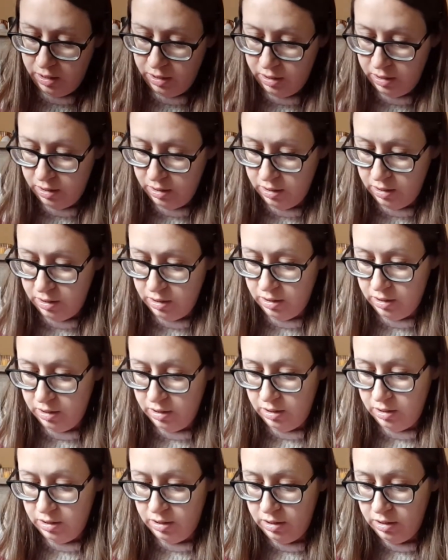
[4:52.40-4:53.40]

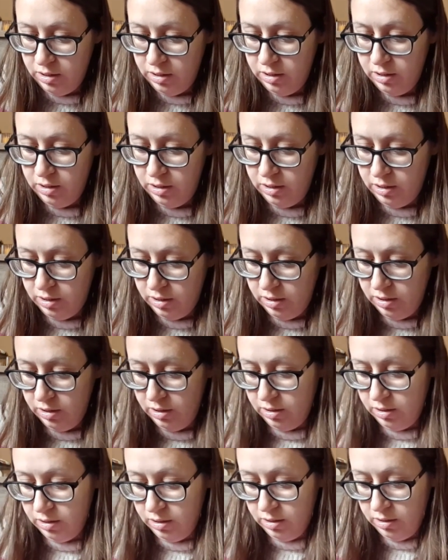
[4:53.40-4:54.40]

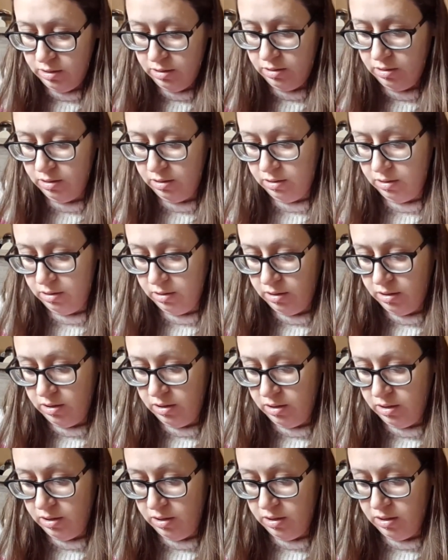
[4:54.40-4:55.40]

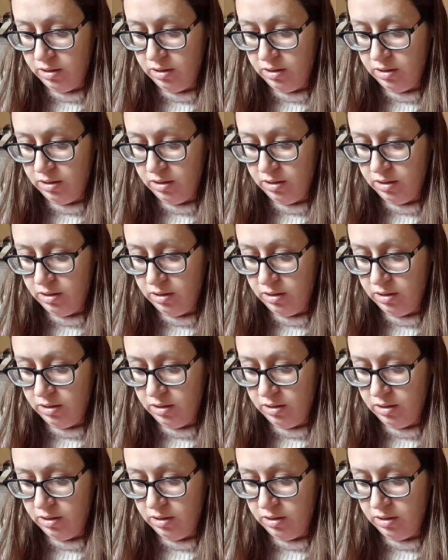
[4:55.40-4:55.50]
Nobody speaks.